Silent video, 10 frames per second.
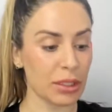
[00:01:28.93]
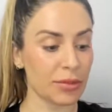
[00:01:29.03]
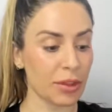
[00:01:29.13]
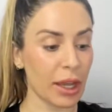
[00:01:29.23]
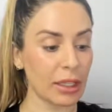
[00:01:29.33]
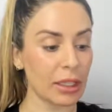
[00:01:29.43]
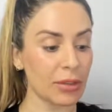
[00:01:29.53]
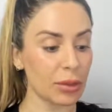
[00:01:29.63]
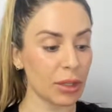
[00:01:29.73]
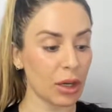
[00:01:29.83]
And for any of
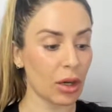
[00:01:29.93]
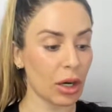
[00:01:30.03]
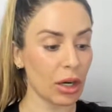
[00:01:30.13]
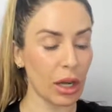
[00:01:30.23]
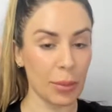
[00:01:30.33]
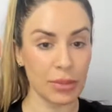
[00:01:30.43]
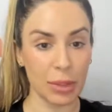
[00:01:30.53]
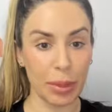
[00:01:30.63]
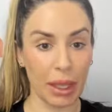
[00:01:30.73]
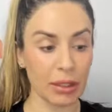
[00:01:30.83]
you that are
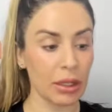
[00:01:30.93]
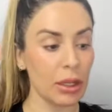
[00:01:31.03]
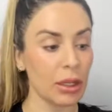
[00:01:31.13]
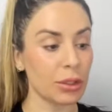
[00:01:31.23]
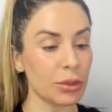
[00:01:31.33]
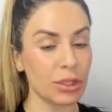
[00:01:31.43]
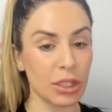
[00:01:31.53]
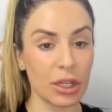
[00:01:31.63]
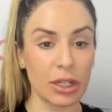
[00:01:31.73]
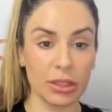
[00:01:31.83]
MDPen
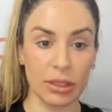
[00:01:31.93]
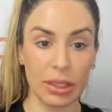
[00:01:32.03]
users,